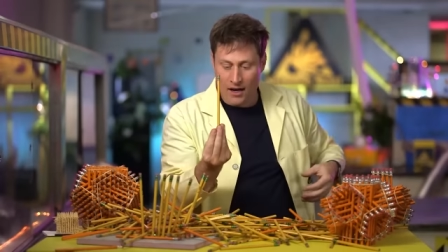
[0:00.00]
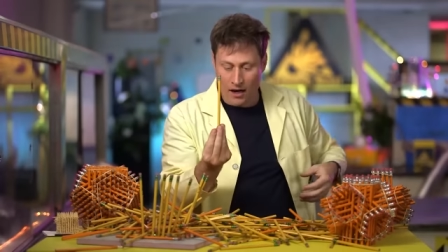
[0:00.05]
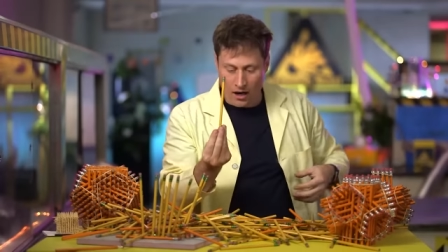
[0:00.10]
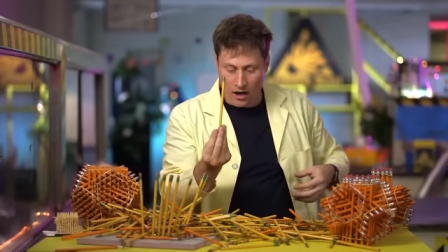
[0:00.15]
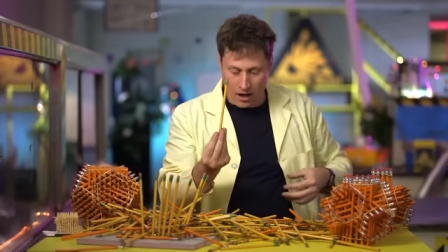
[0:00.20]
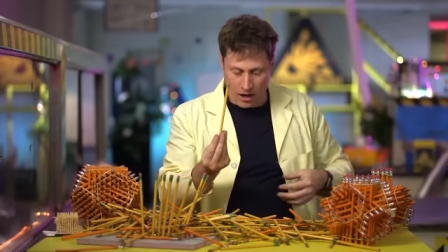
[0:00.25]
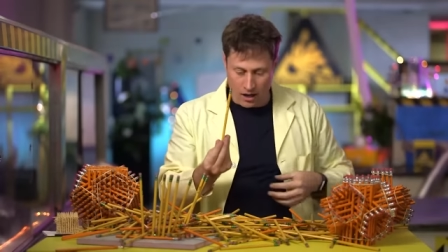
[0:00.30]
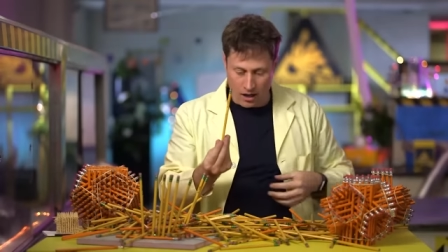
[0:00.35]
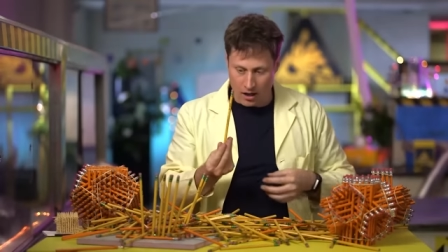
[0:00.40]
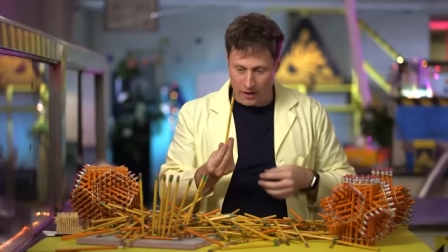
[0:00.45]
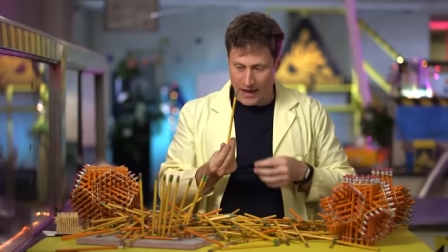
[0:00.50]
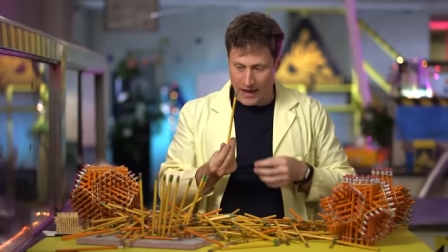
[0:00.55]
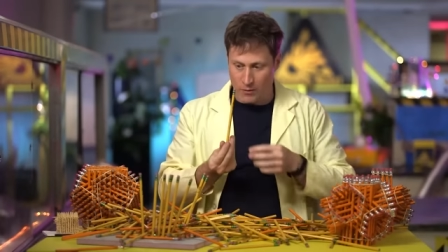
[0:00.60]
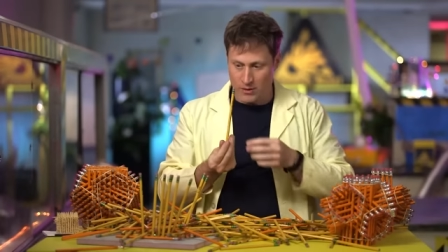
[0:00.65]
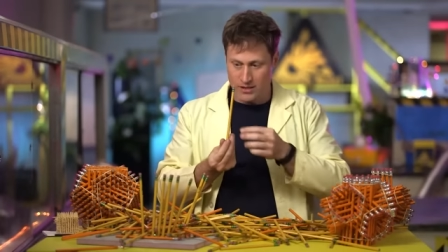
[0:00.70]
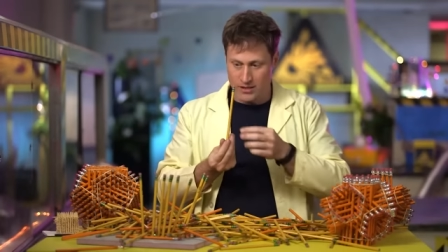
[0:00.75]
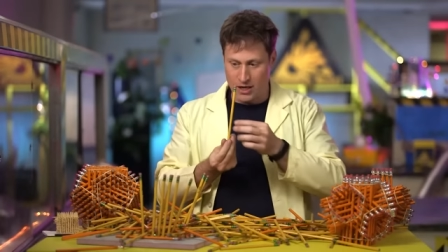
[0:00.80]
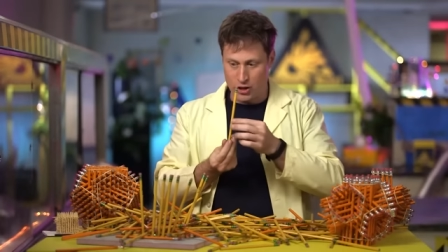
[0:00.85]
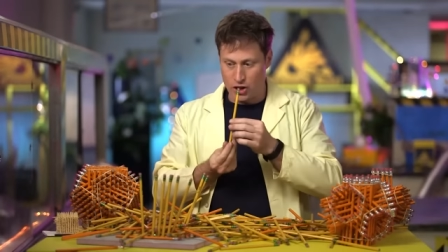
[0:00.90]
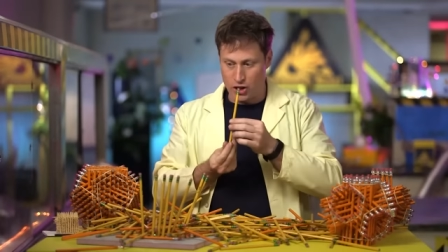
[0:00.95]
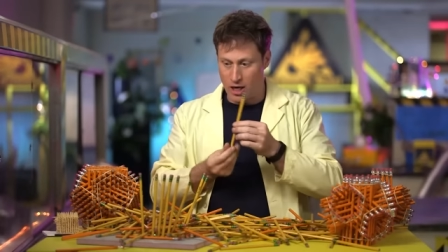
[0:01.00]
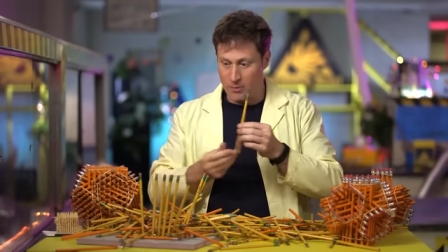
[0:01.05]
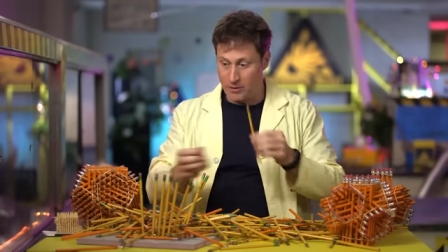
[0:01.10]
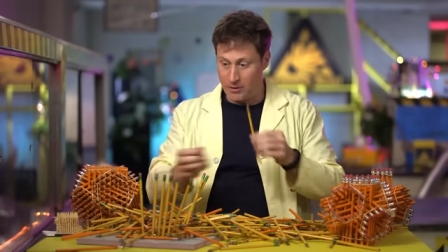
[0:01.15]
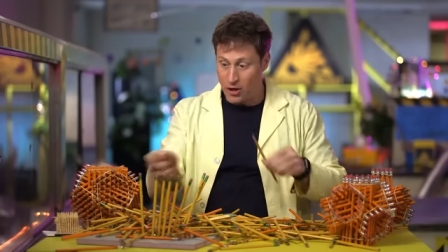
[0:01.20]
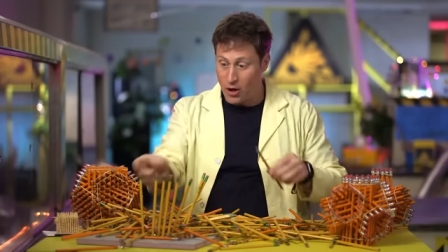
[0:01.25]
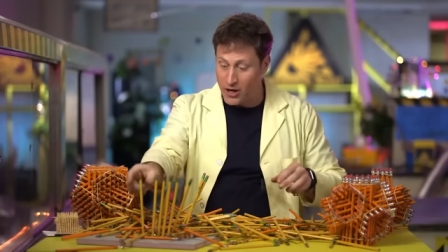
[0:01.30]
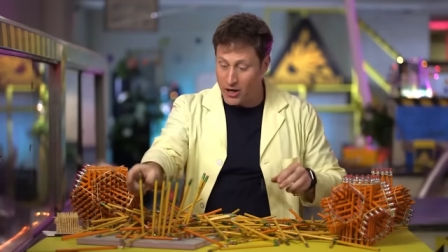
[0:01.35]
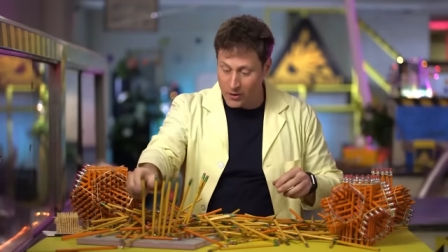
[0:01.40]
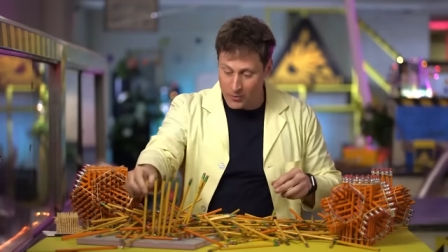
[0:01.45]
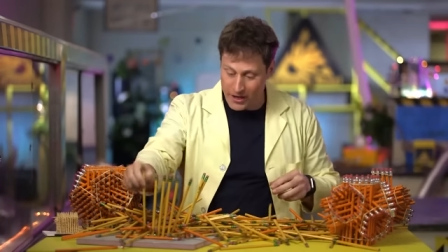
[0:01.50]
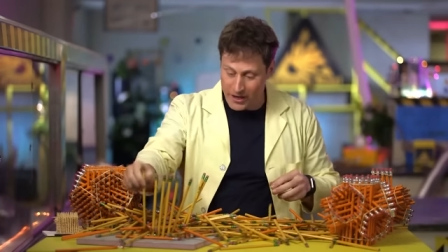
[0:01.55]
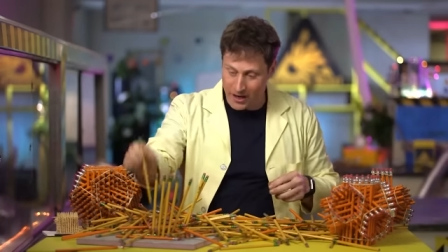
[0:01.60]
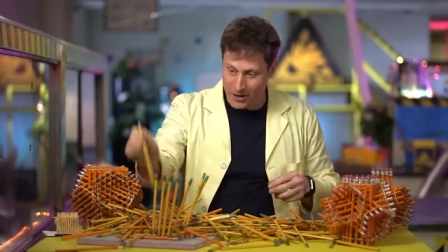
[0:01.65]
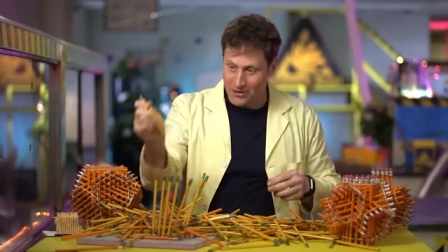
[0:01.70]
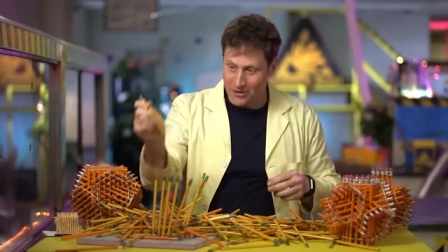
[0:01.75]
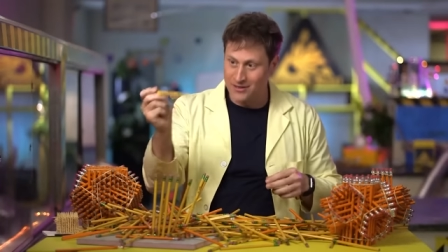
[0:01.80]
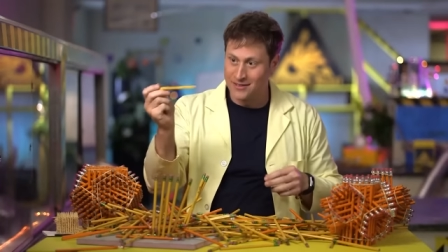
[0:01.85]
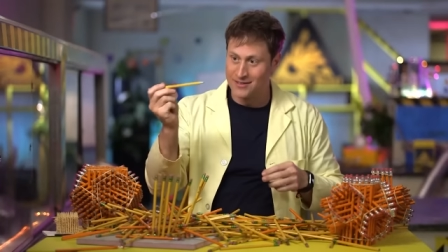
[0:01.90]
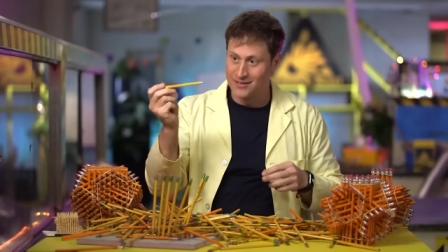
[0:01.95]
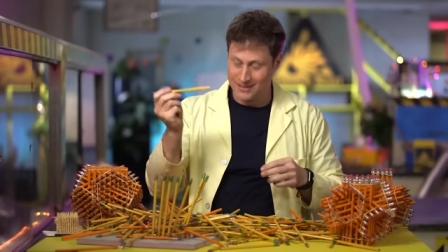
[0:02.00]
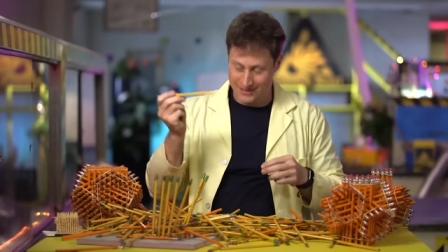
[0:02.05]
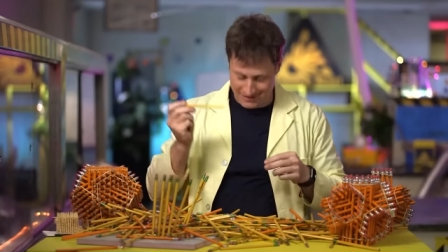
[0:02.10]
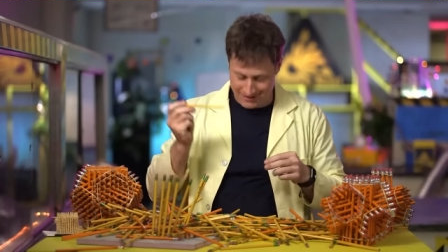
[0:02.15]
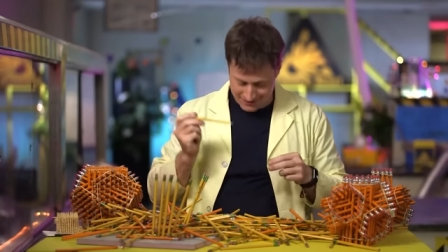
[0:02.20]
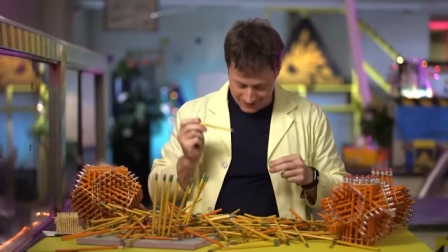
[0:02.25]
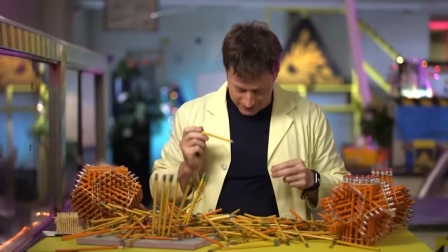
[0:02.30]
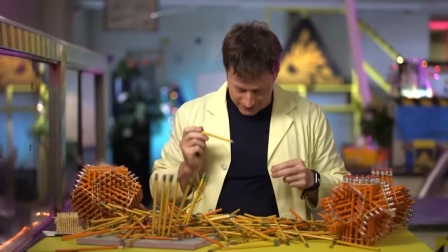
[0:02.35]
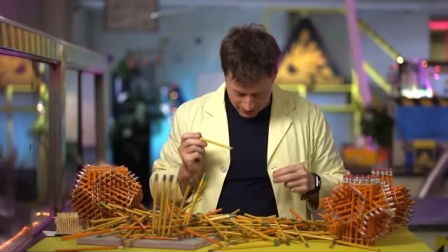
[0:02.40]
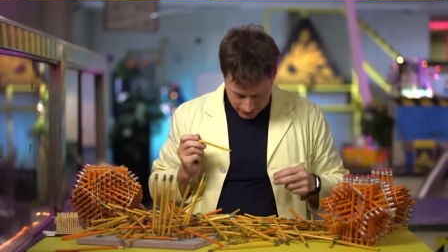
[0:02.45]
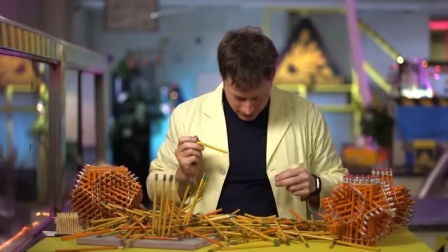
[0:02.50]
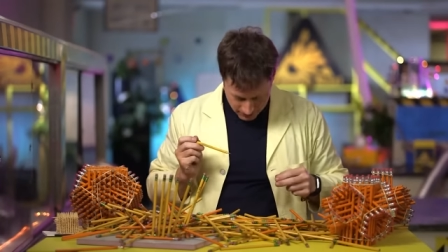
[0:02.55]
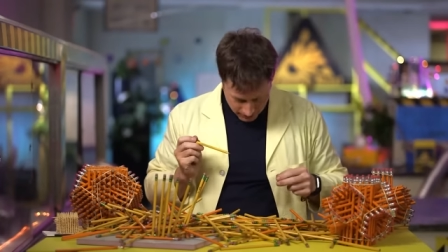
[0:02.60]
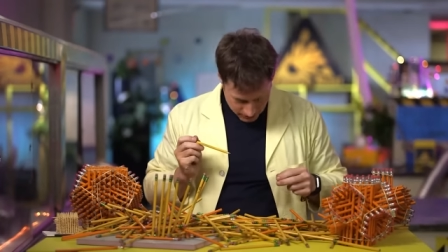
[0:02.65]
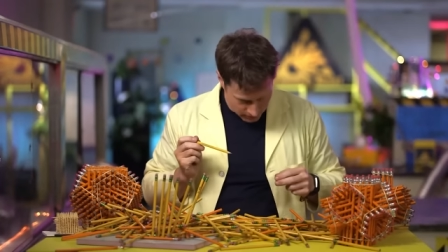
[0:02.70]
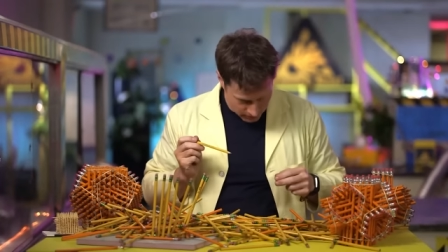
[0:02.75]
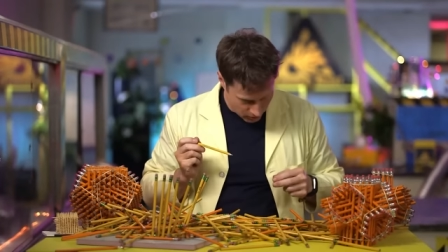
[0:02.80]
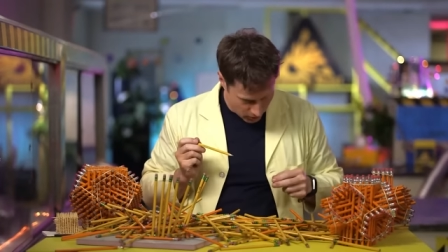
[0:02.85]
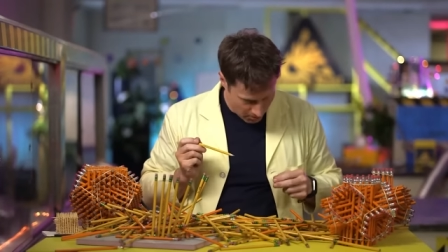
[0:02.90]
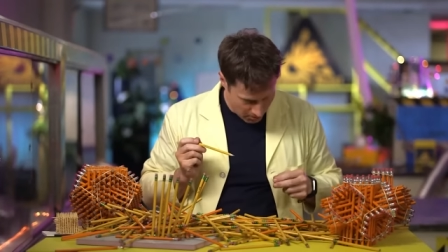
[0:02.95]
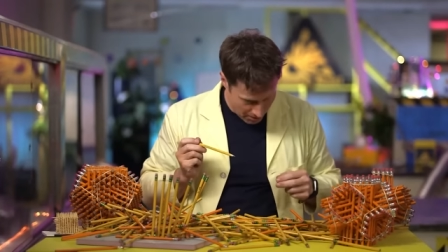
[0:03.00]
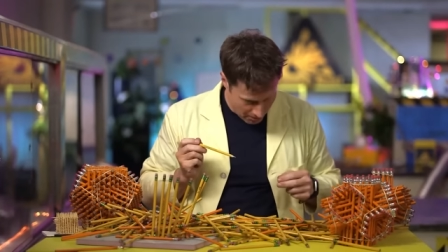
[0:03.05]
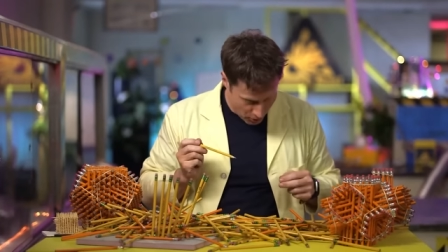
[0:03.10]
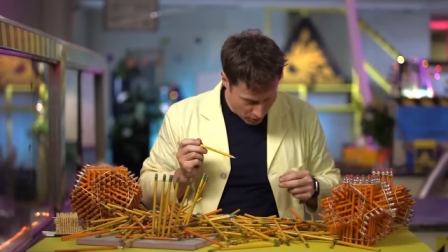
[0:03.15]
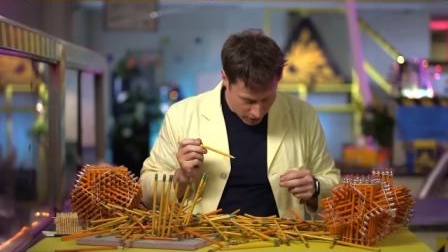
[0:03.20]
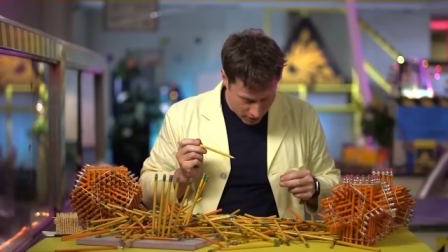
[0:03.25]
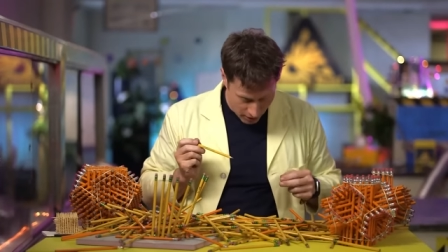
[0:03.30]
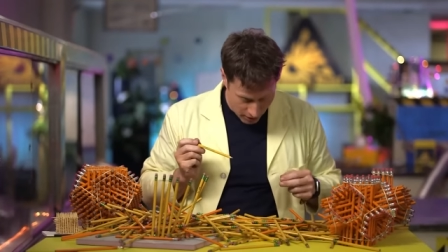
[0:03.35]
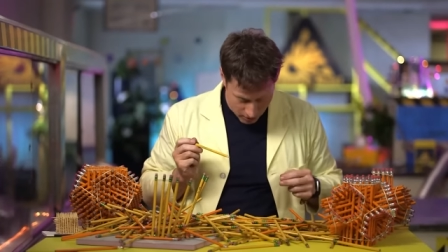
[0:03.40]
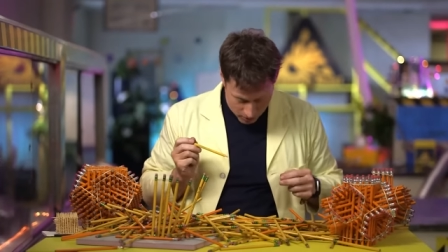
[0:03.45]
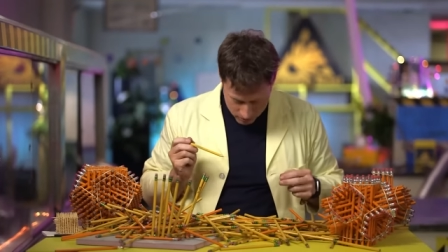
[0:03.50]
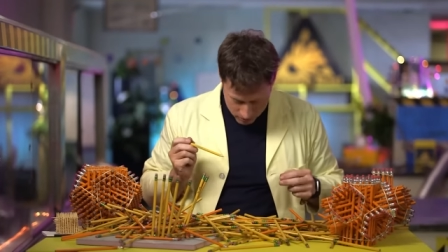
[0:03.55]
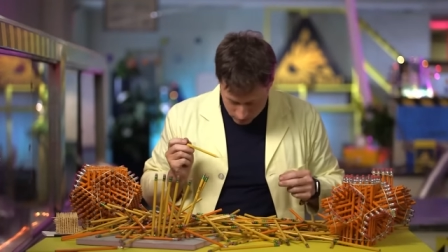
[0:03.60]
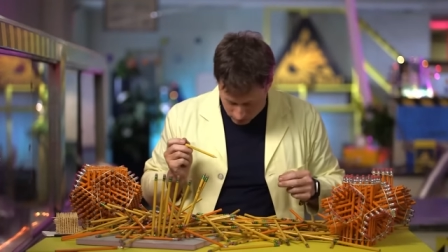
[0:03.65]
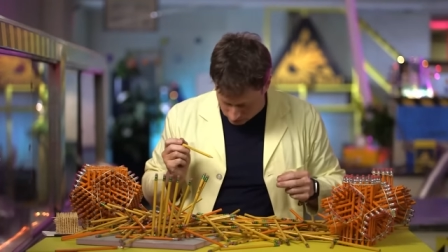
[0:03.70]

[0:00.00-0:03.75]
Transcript: Oh, that one's not sharpened. Oh, here we go. Where'd my book go?